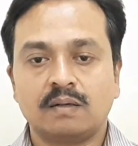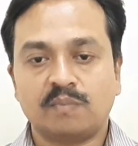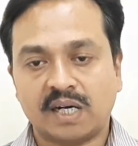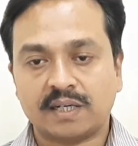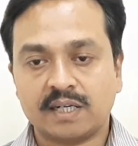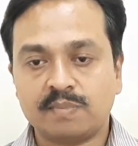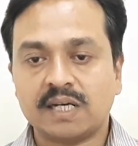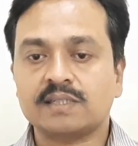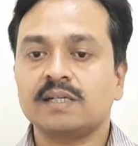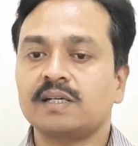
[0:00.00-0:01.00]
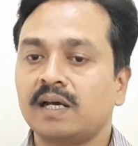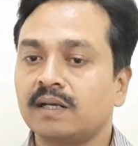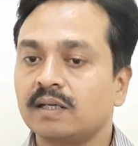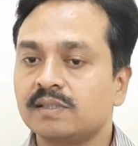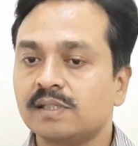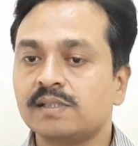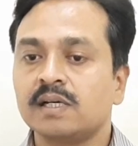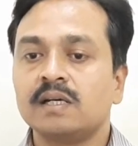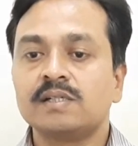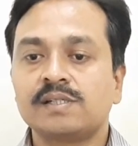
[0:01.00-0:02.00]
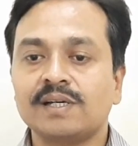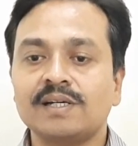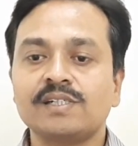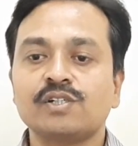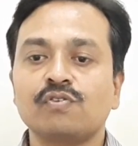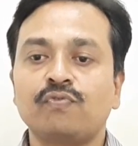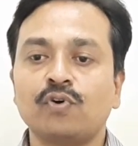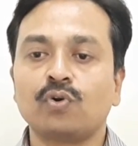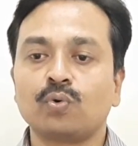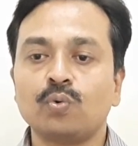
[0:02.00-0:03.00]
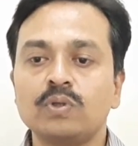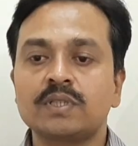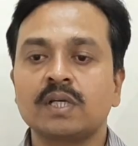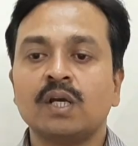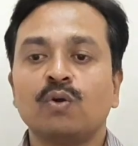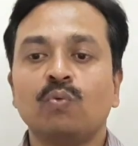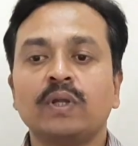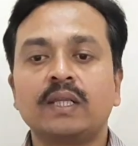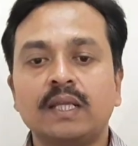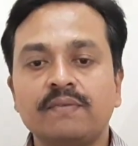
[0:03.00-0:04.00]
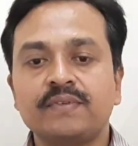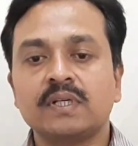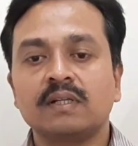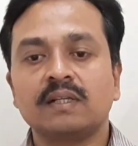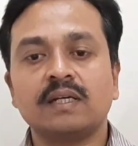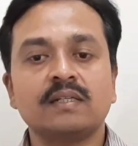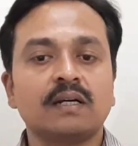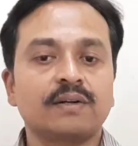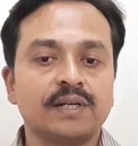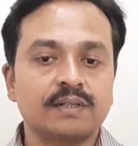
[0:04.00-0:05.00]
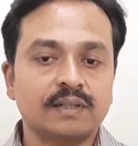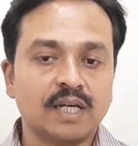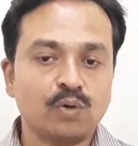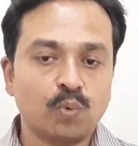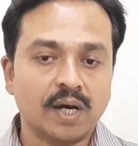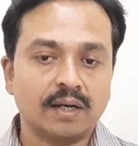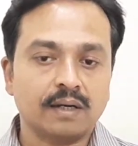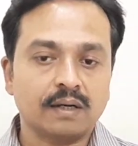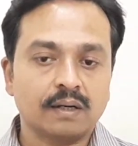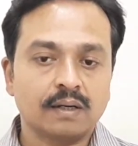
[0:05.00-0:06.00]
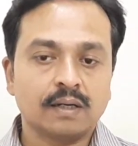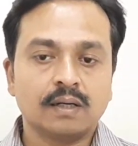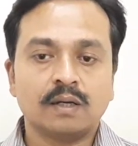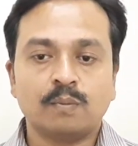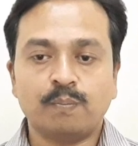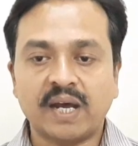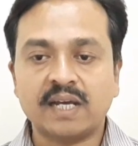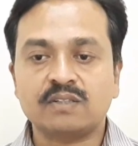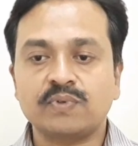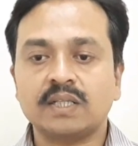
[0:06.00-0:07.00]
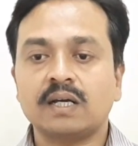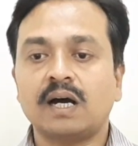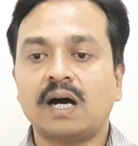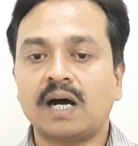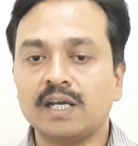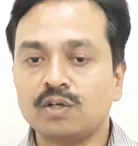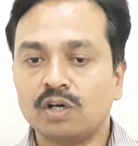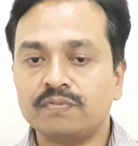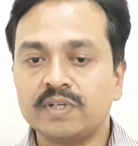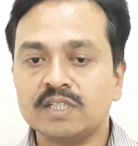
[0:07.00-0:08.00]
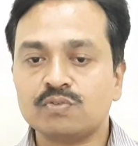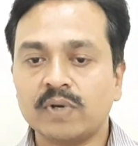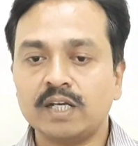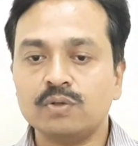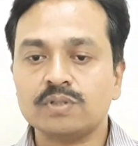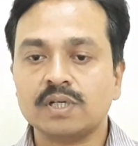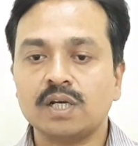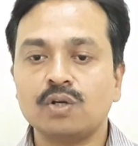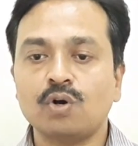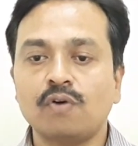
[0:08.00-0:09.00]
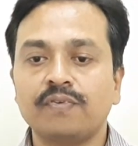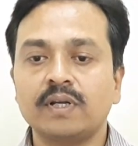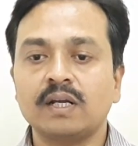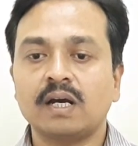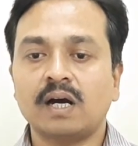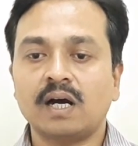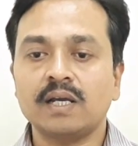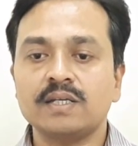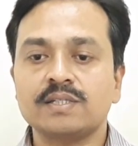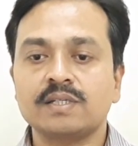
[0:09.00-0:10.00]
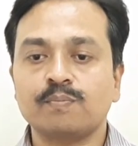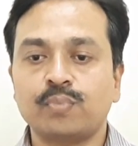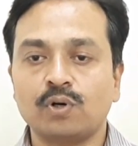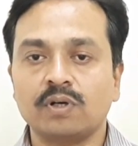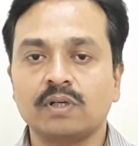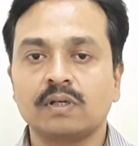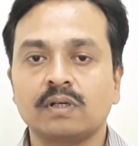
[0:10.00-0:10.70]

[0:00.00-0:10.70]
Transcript: Market basket analysis search for rules with lift that are greater than 1, backed with high confidence values and often high support.